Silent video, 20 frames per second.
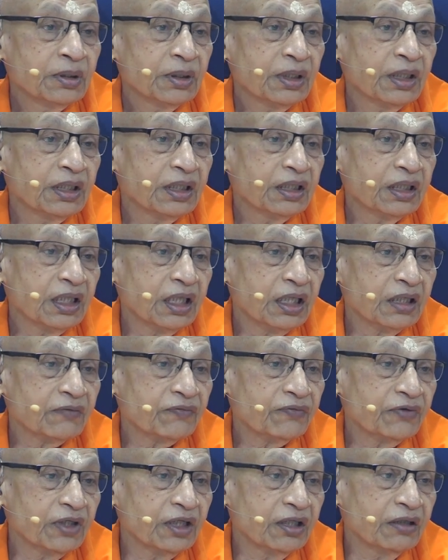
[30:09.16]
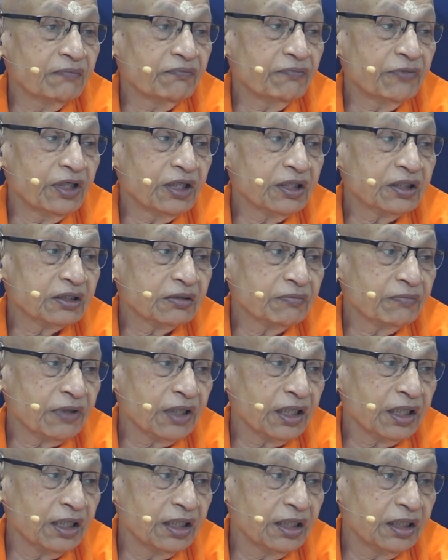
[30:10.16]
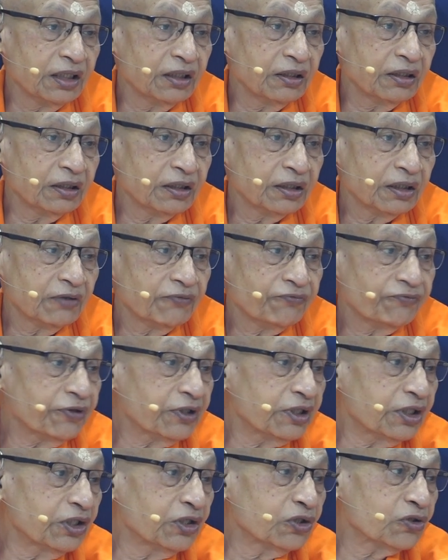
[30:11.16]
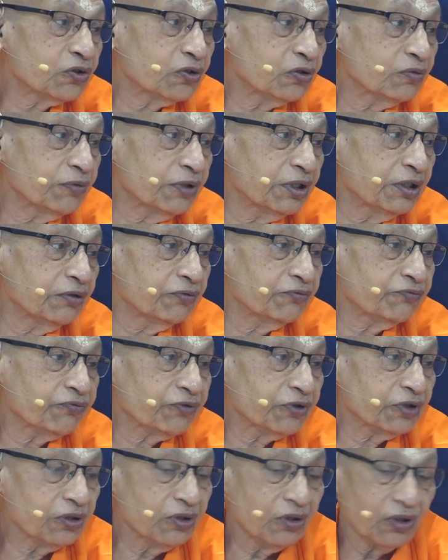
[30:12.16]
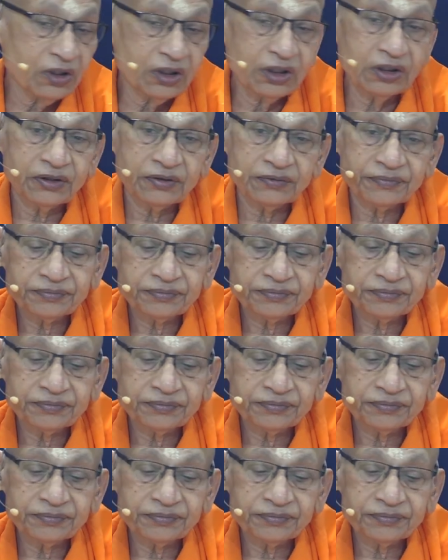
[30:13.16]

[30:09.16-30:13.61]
And that way makes the mind a fit instrument for the knowledge.